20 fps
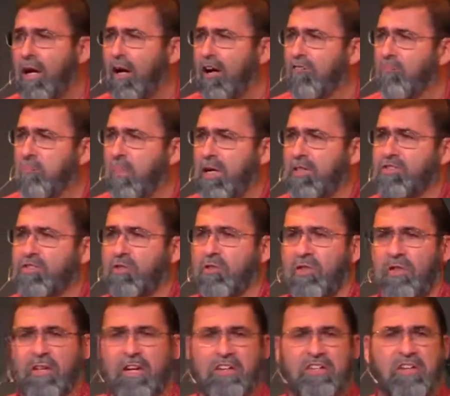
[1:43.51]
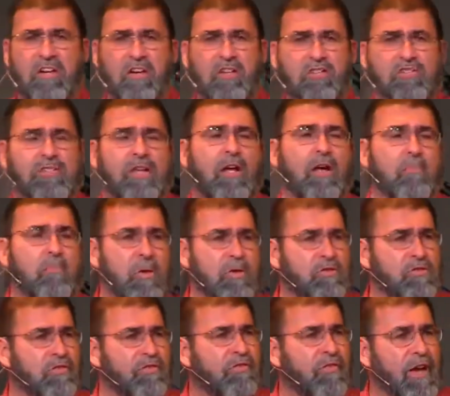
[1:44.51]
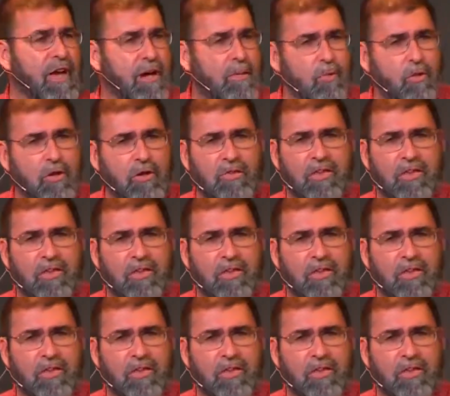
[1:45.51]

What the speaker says: of muscle, and it tears down muscle fiber,